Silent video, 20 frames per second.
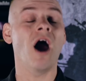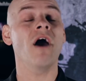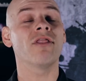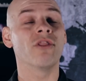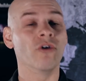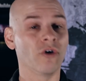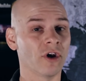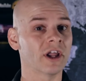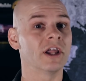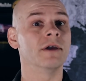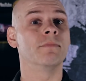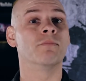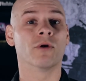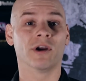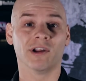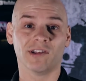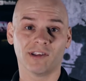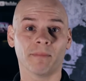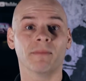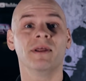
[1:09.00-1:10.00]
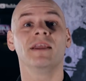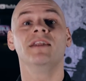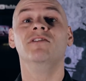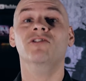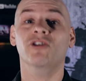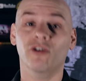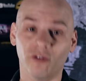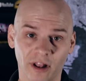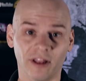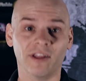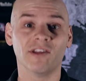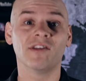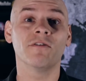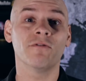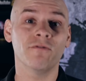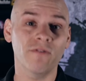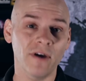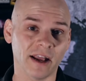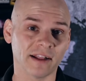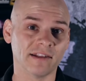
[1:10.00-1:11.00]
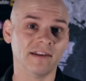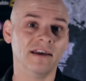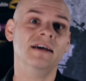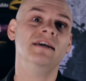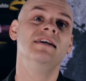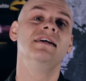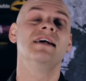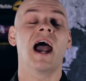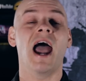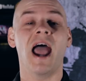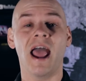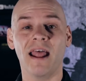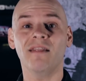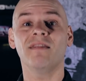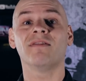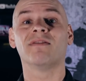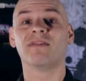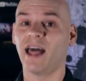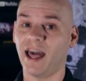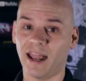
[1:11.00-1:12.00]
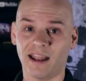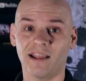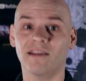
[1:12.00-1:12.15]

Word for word: I thought I could bring something new to this effect, and that